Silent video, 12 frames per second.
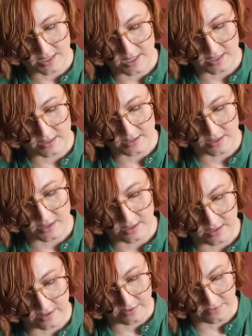then
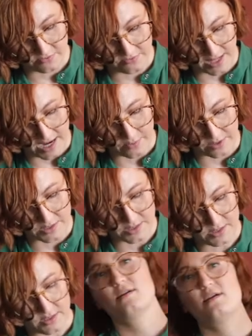the
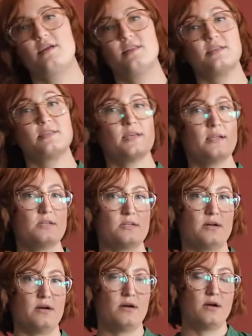flowers in the
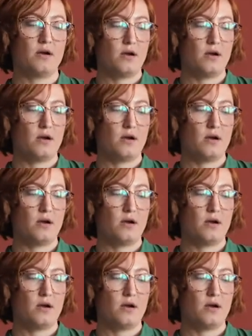center